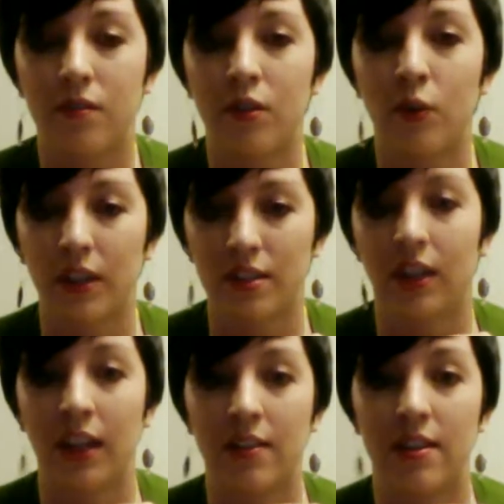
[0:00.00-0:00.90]
going to
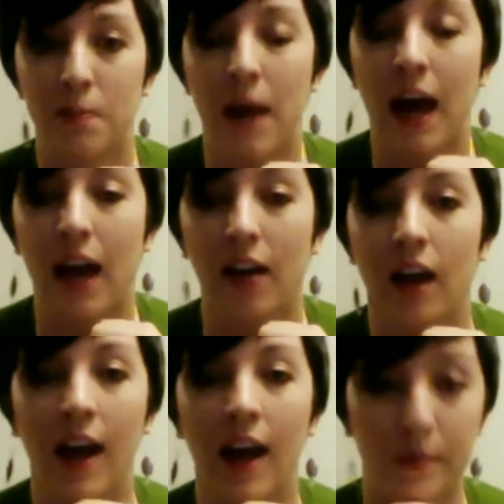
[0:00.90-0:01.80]
lead this pack.
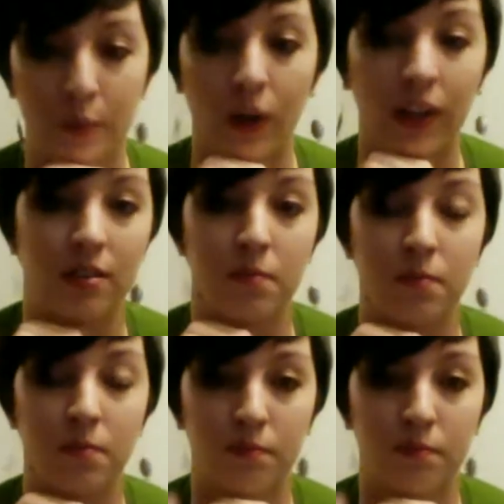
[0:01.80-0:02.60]
I am going to